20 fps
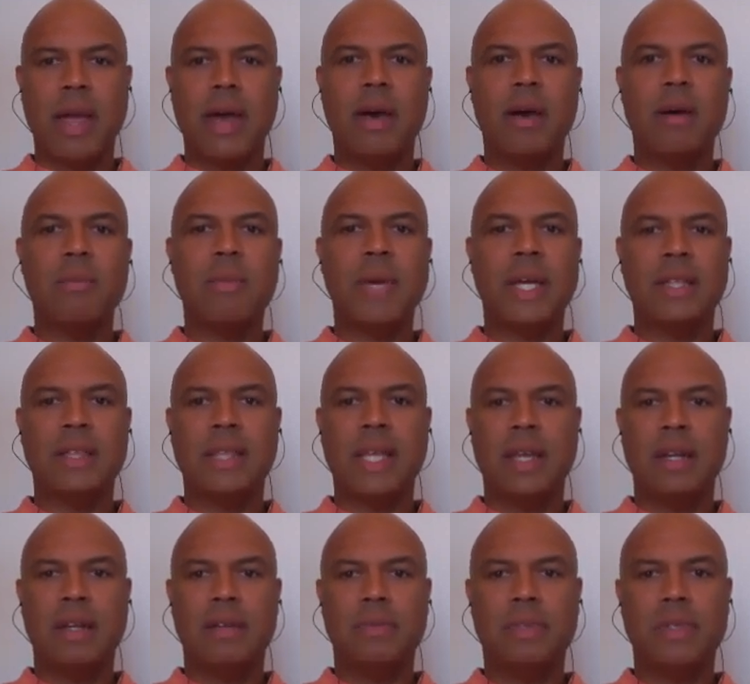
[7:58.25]
How might
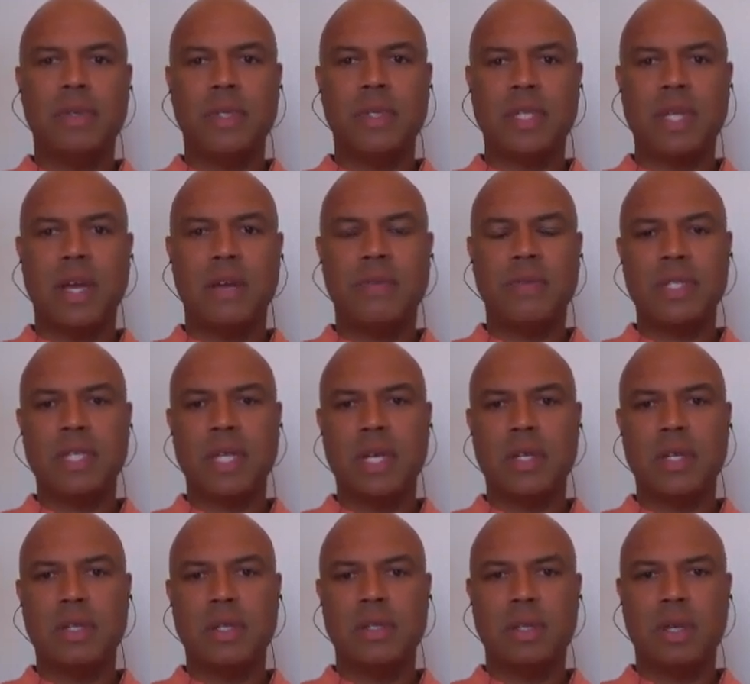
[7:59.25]
that influence
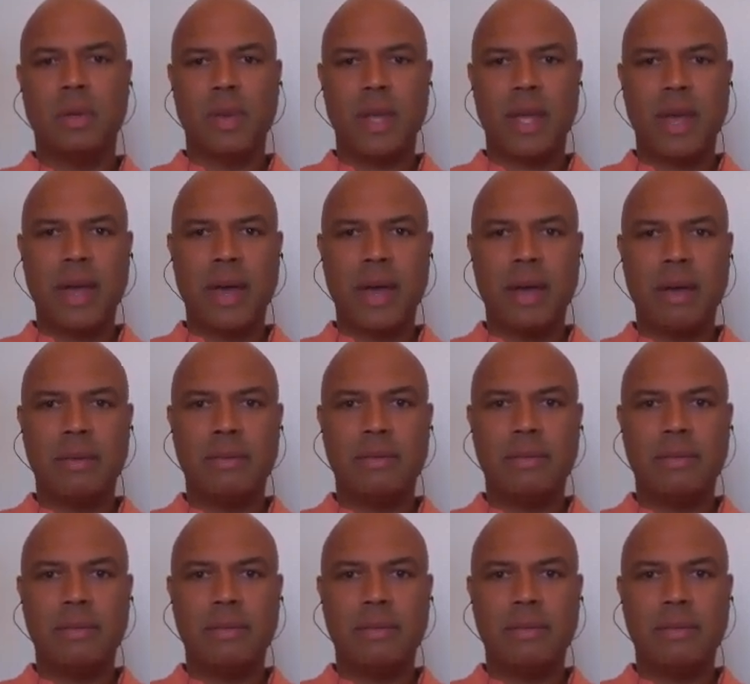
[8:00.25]
conversations that we have